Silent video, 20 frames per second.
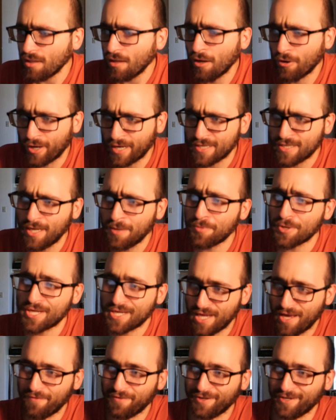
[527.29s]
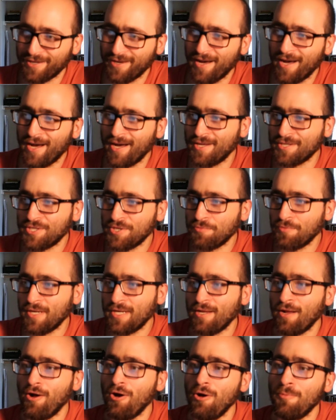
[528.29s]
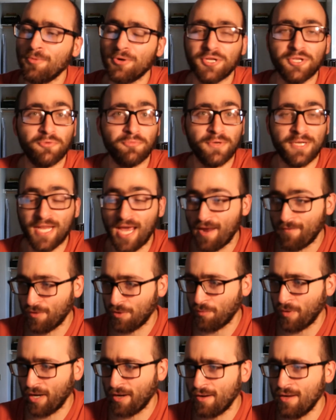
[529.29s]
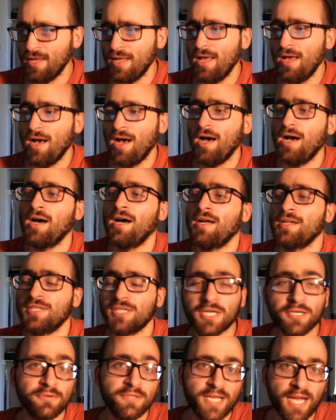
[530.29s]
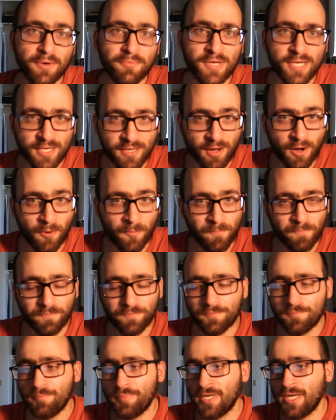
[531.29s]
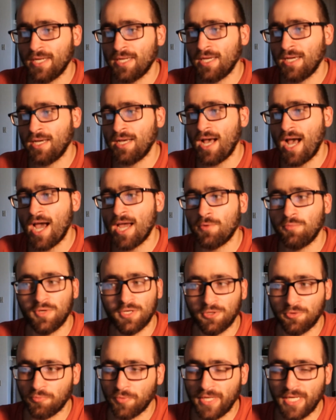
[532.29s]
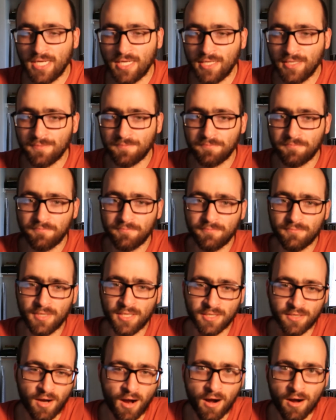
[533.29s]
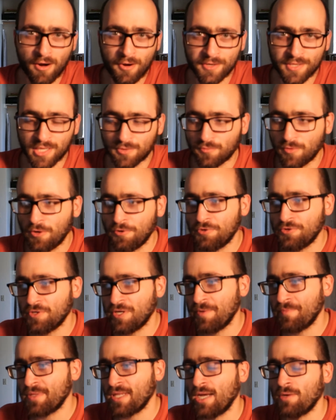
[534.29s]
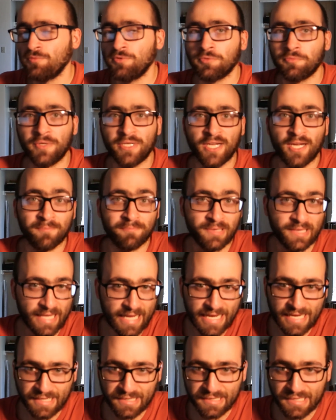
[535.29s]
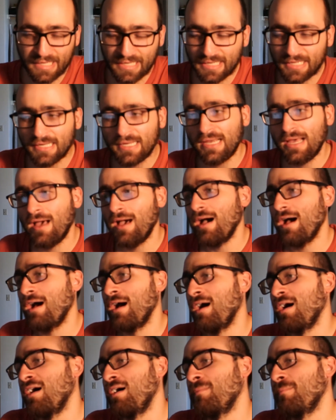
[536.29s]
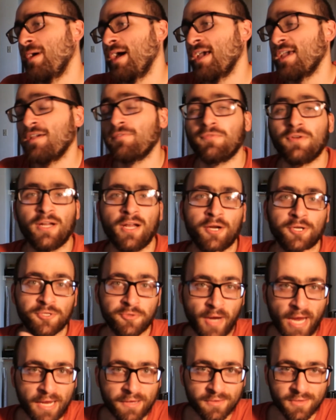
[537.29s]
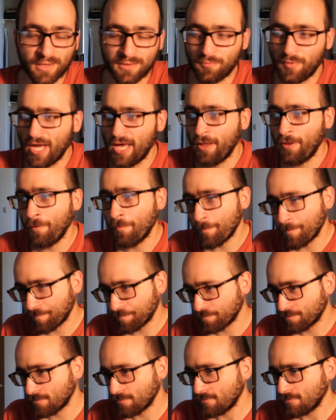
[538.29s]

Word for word: all right, number seven. Uh, do you read at home or do you read everywhere? Uh, generally, I read at home, but uh, I will read in cars, on road trips, I will read on planes, um, I have read on trains as well.